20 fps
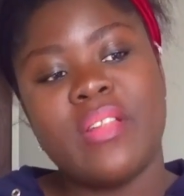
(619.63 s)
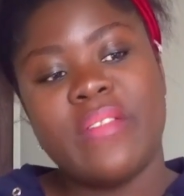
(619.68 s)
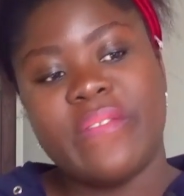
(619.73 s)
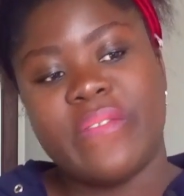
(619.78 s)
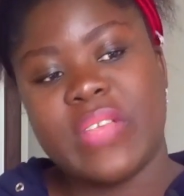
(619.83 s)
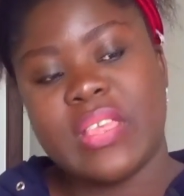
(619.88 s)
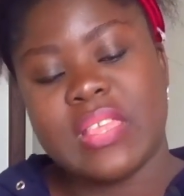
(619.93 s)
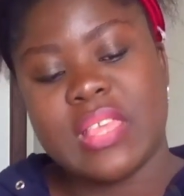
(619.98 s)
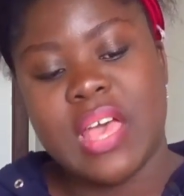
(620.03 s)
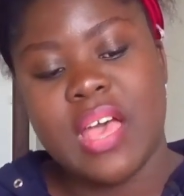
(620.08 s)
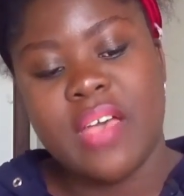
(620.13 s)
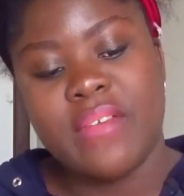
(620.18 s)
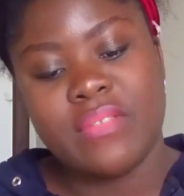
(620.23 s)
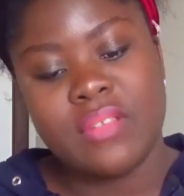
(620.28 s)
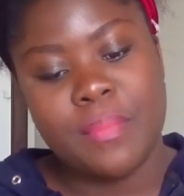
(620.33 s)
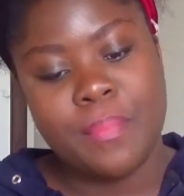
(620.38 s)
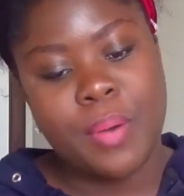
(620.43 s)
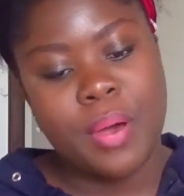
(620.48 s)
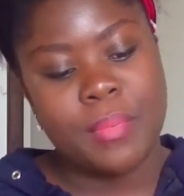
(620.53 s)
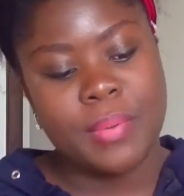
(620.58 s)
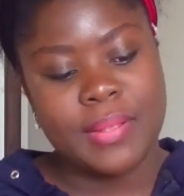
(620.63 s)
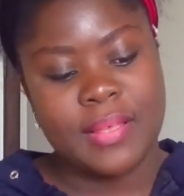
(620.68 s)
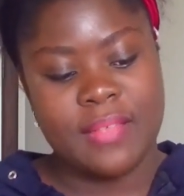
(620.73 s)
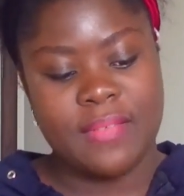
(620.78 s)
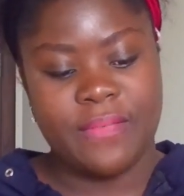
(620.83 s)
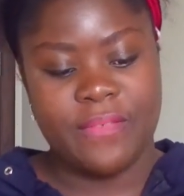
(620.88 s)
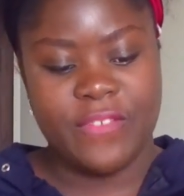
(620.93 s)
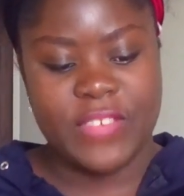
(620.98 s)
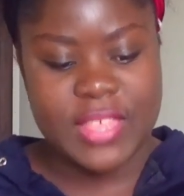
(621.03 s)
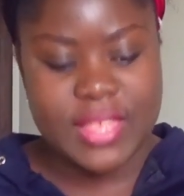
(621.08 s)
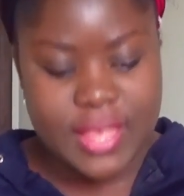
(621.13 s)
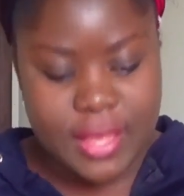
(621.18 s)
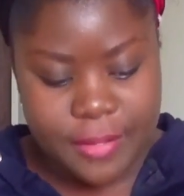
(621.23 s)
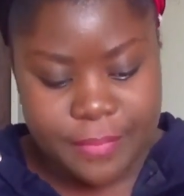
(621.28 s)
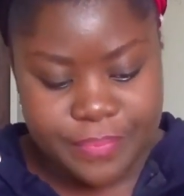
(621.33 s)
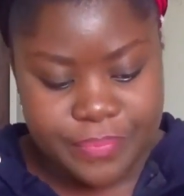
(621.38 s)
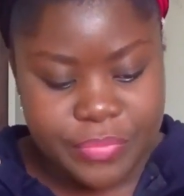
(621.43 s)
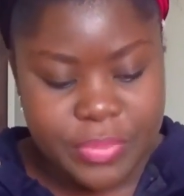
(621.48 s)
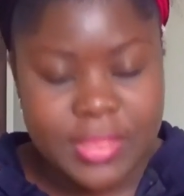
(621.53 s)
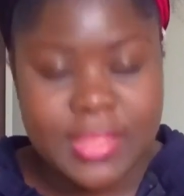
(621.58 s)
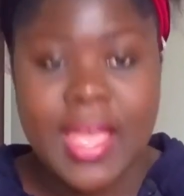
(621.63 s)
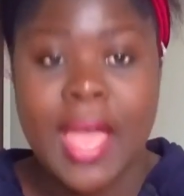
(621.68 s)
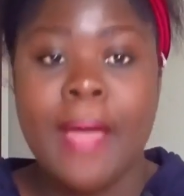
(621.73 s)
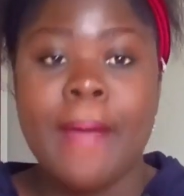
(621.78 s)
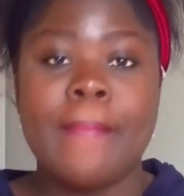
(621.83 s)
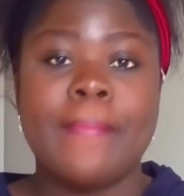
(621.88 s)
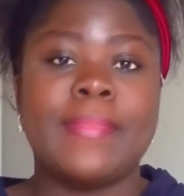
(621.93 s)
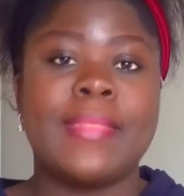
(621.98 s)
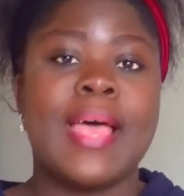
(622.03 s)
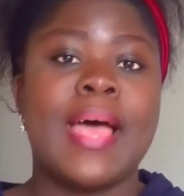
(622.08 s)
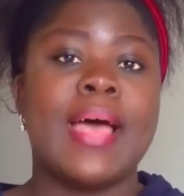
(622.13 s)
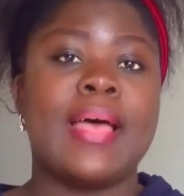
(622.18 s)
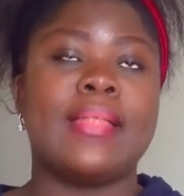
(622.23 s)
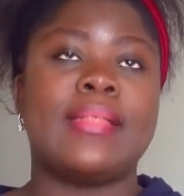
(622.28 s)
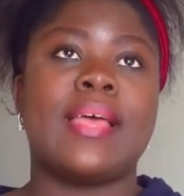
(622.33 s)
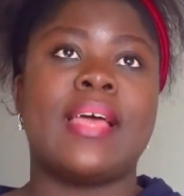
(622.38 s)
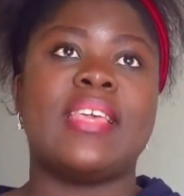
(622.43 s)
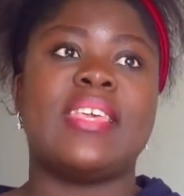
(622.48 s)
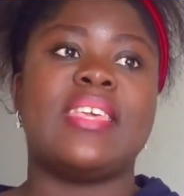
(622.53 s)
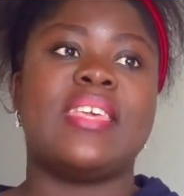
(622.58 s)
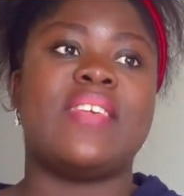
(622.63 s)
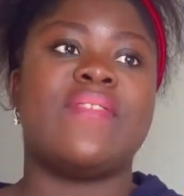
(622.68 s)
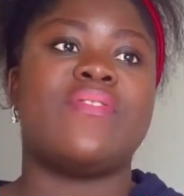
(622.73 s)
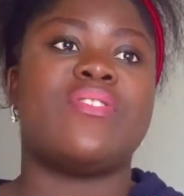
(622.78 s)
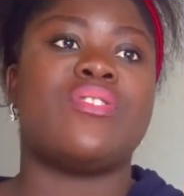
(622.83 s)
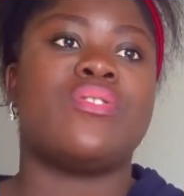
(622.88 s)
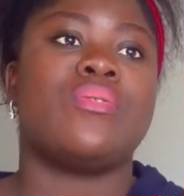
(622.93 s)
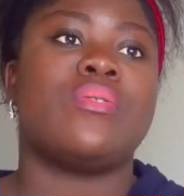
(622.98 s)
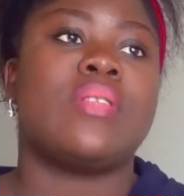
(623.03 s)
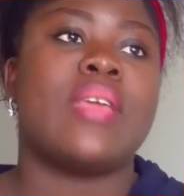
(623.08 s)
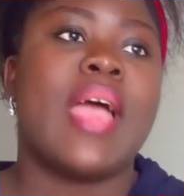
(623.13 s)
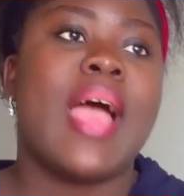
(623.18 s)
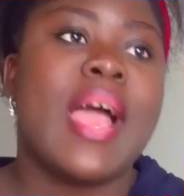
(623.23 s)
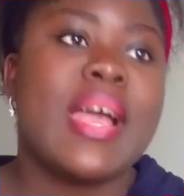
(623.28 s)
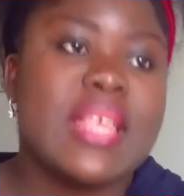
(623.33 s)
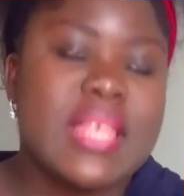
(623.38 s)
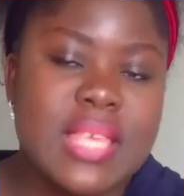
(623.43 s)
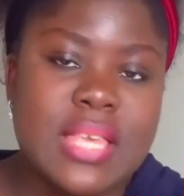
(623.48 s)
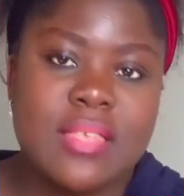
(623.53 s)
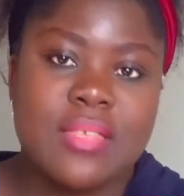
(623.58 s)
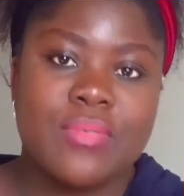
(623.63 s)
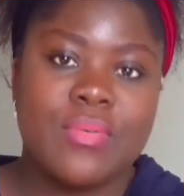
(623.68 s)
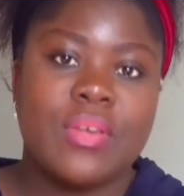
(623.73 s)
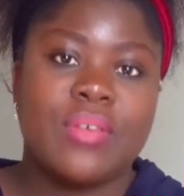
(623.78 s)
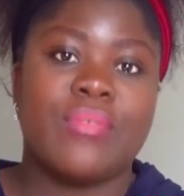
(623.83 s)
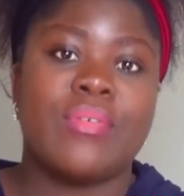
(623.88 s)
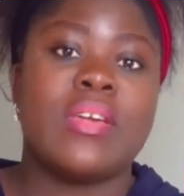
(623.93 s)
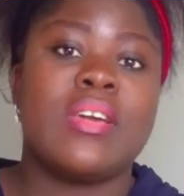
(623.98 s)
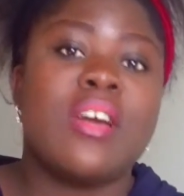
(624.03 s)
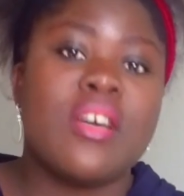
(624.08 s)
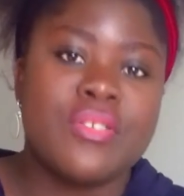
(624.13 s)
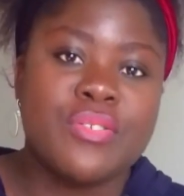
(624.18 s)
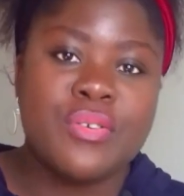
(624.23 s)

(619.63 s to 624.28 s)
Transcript: visa, having a permanent visa, that gives you the access to a green card.